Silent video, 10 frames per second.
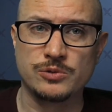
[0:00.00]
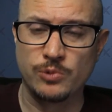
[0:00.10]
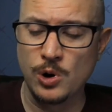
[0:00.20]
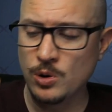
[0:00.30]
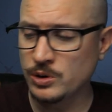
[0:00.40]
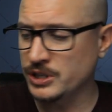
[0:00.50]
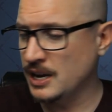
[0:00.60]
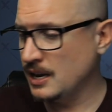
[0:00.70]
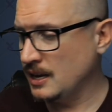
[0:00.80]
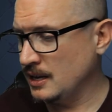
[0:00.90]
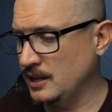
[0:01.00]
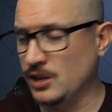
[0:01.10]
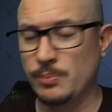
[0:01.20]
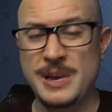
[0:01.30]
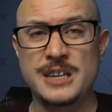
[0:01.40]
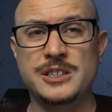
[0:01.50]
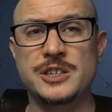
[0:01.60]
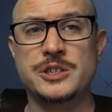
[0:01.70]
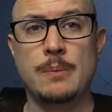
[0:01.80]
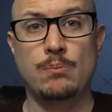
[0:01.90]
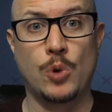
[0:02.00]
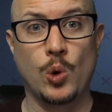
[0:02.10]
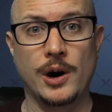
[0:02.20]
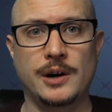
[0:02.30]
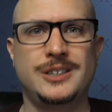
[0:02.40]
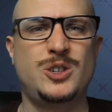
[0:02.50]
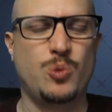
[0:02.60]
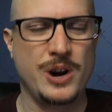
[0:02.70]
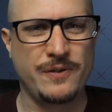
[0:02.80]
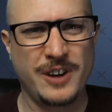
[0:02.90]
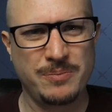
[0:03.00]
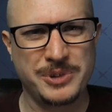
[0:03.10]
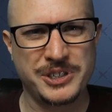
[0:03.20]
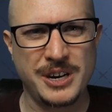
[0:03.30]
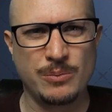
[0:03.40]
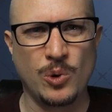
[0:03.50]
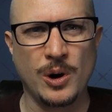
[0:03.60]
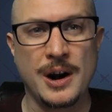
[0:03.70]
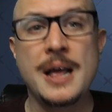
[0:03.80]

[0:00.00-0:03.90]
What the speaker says: Rogues kill mages more, 25% more.